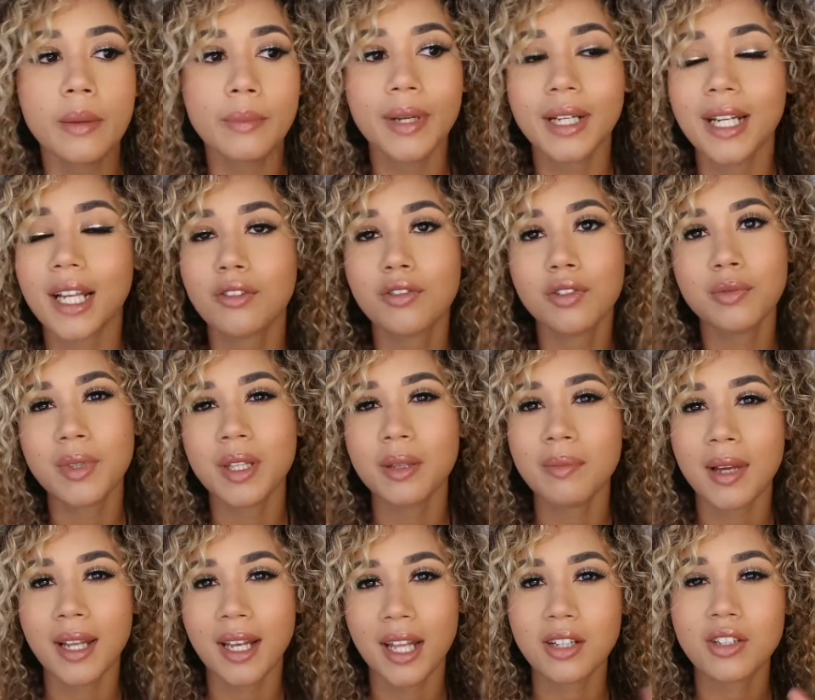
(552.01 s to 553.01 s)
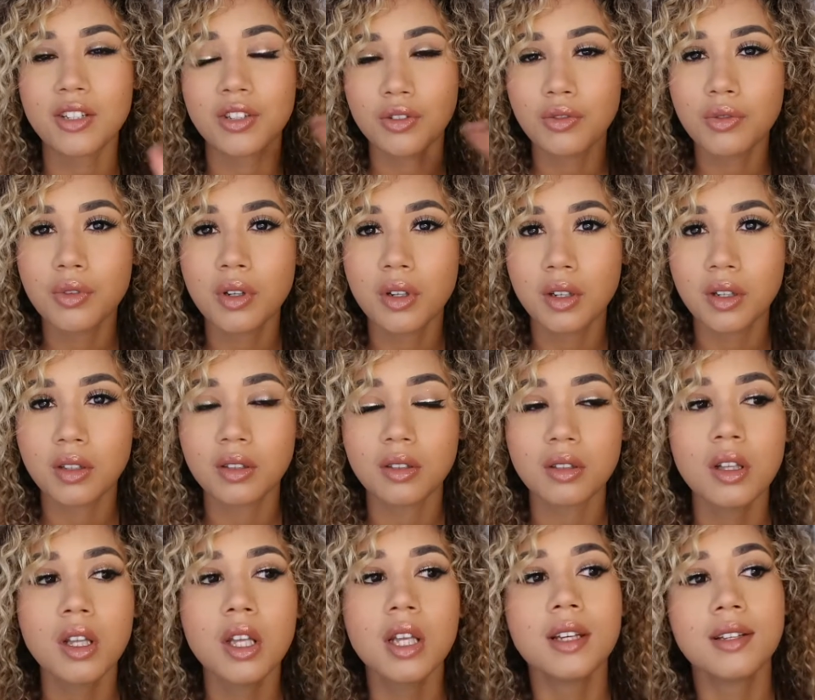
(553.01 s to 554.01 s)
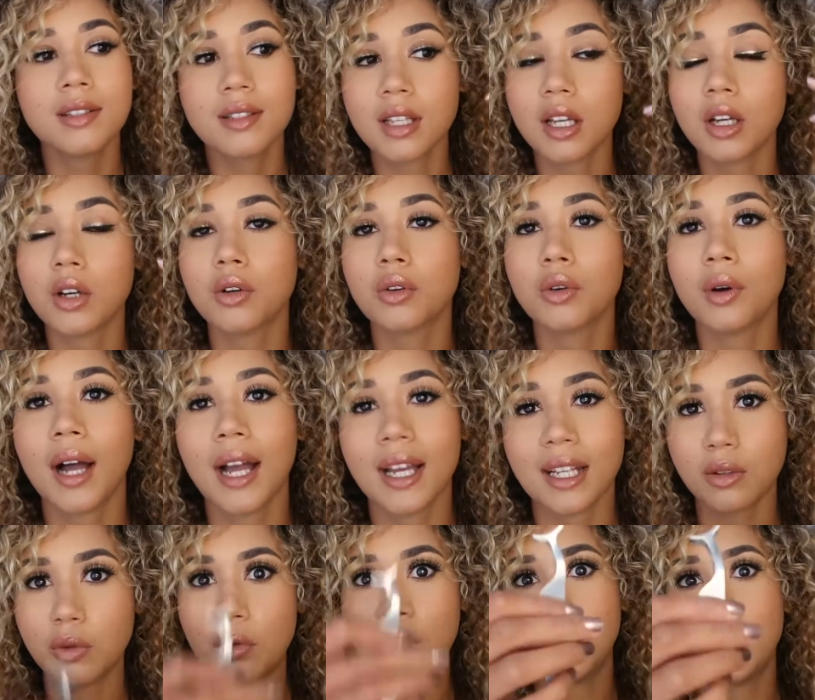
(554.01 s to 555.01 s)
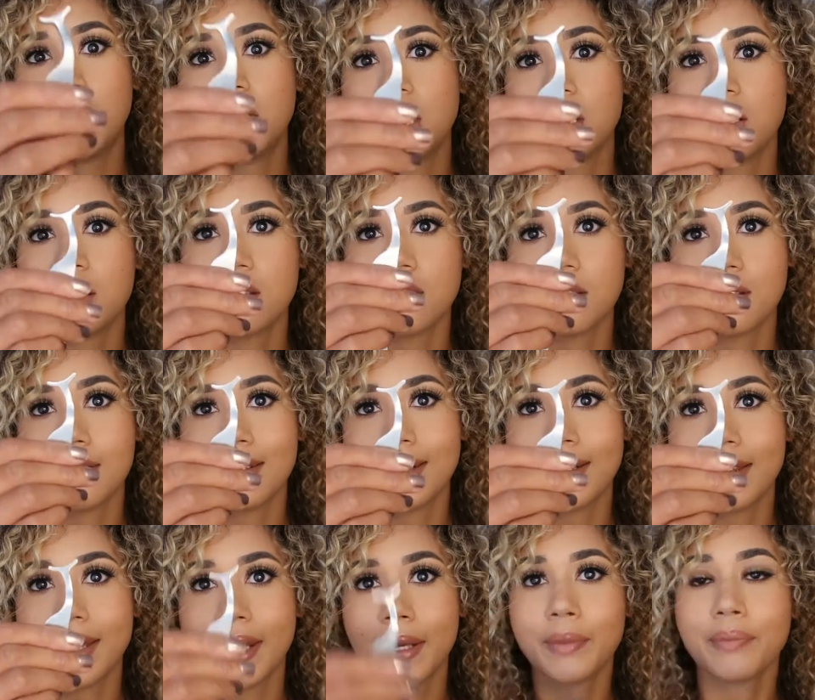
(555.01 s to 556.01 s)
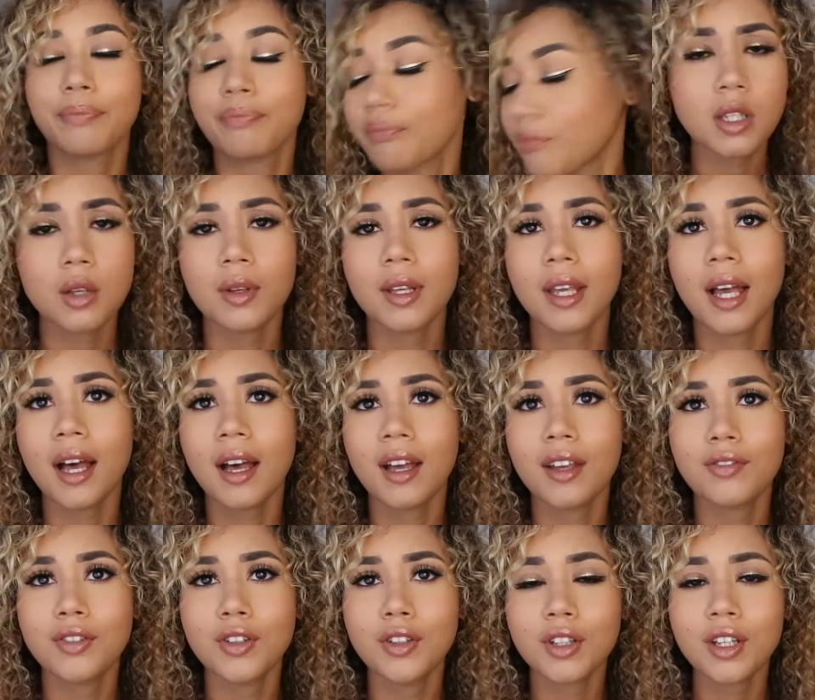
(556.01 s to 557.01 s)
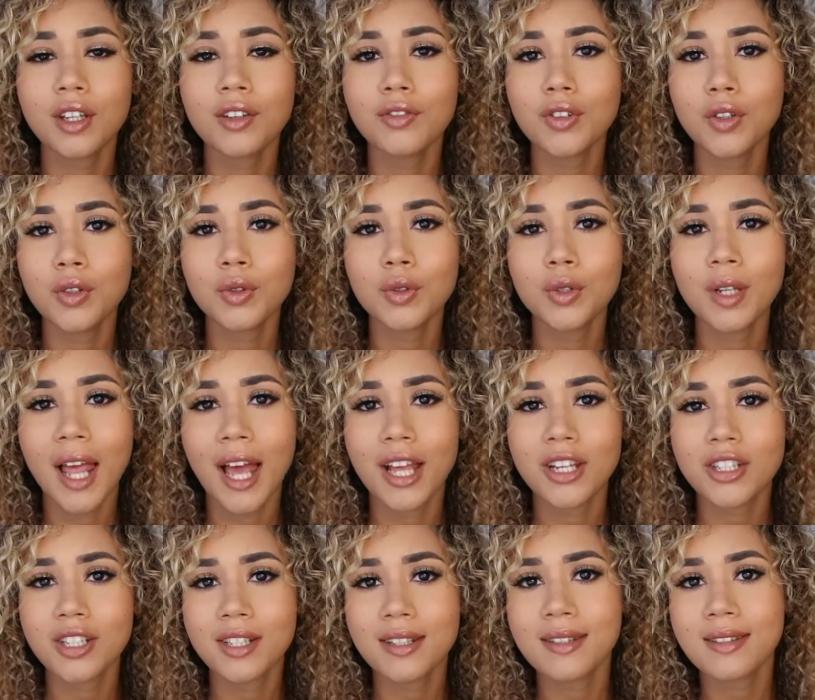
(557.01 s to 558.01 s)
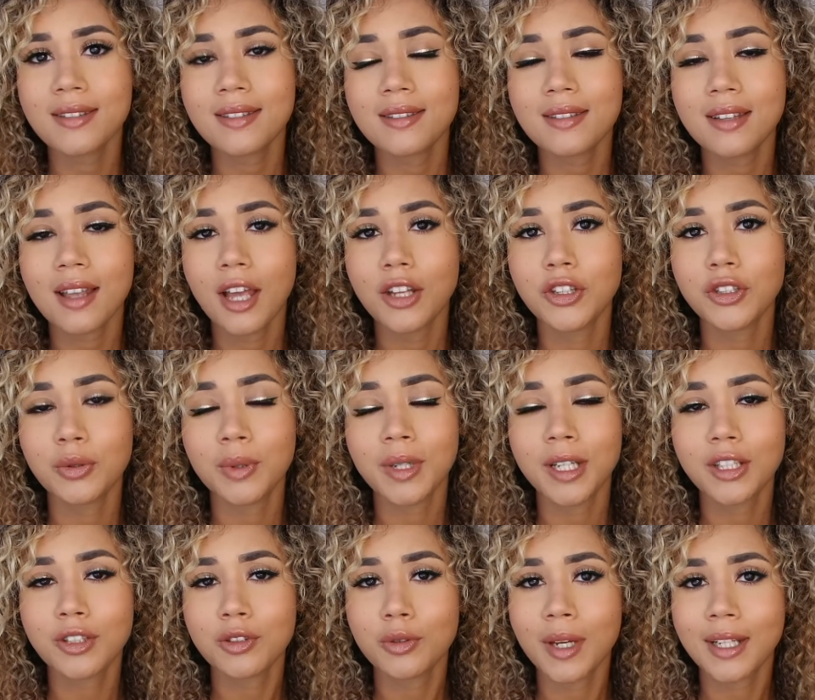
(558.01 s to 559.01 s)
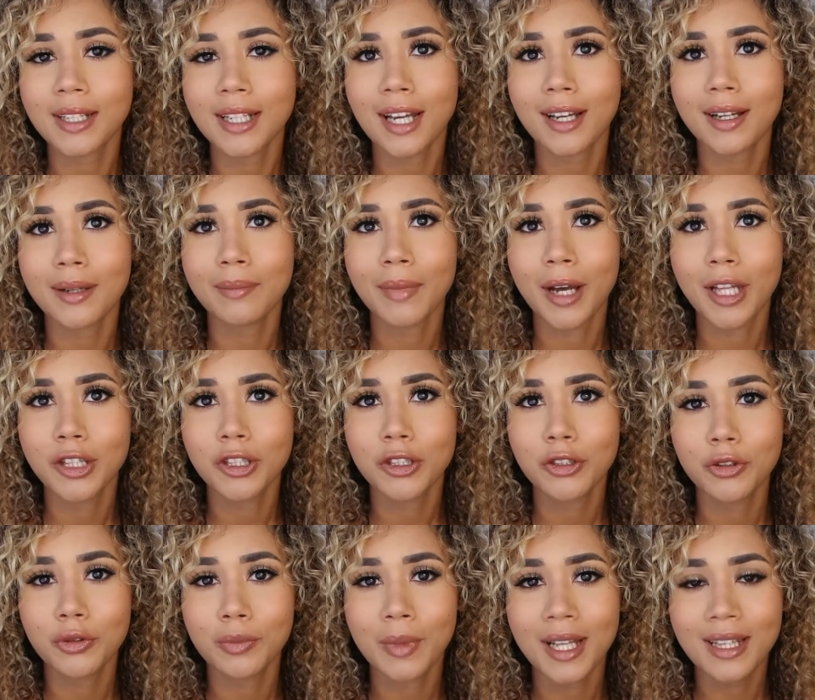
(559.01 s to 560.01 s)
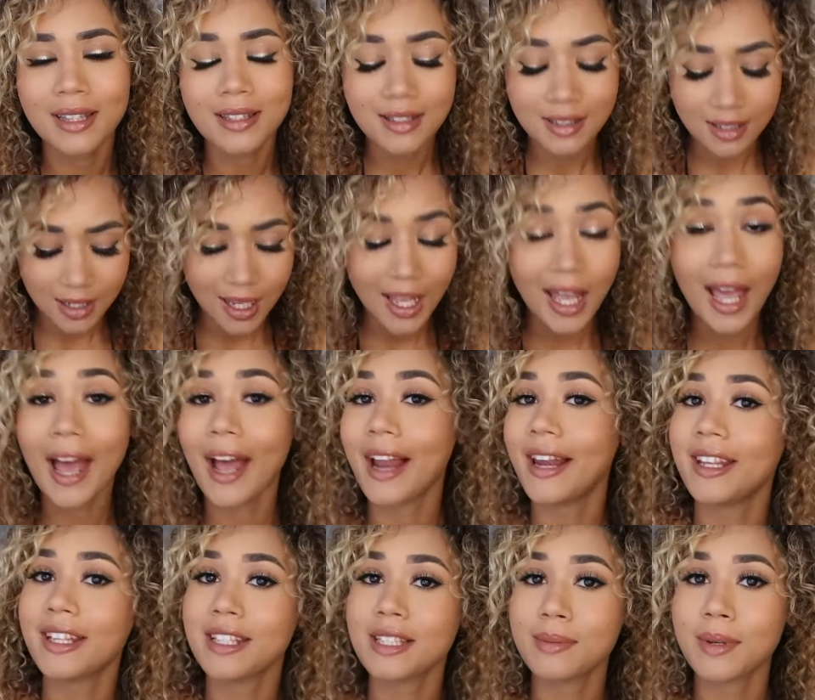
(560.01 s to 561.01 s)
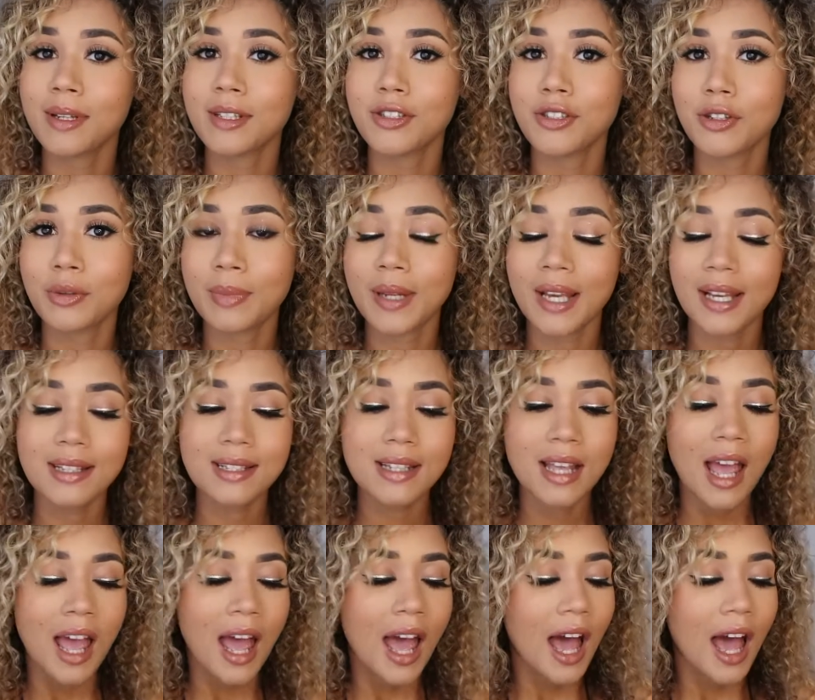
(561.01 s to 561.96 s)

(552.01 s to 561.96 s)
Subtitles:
But like for me, my lashes do curl, so all I need is this little thing. So yeah, if you're looking for cool lashes and you're willing to wait like a month or 2 months, AliExpress is your place.